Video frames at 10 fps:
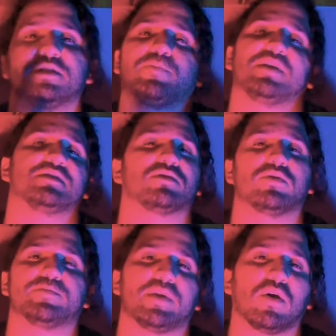But this place has
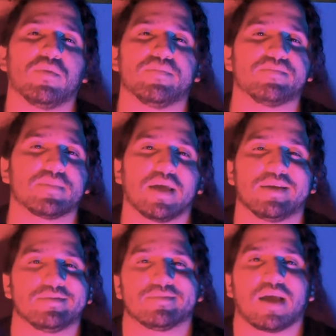always been home,
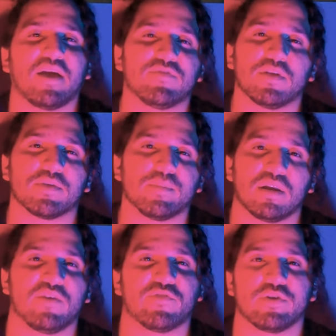and I have nothing but
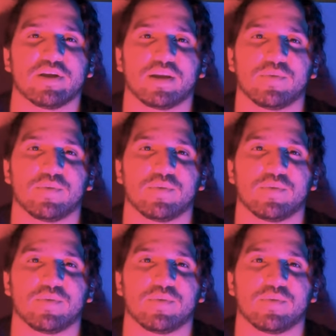love for it